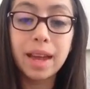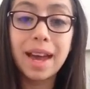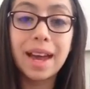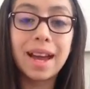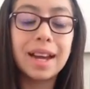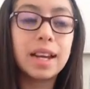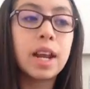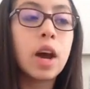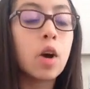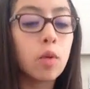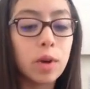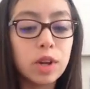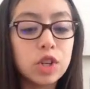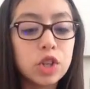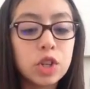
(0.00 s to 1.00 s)
And
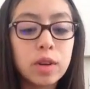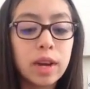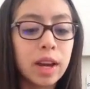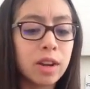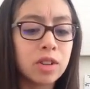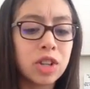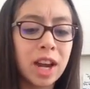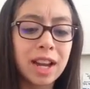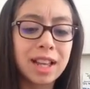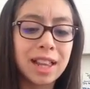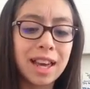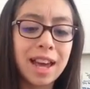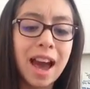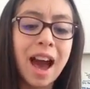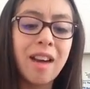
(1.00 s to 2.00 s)
original air dry
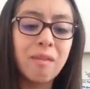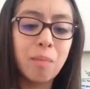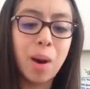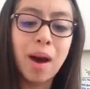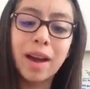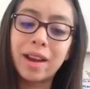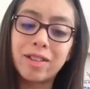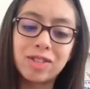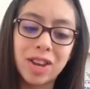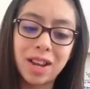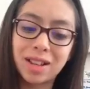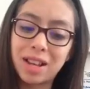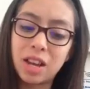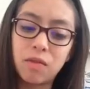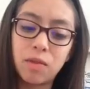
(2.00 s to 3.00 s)
clay, I've bought air
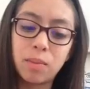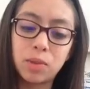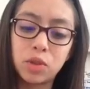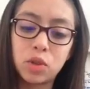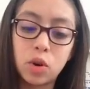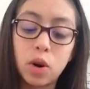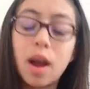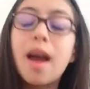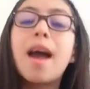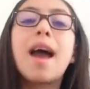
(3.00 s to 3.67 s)
dry clay from the store,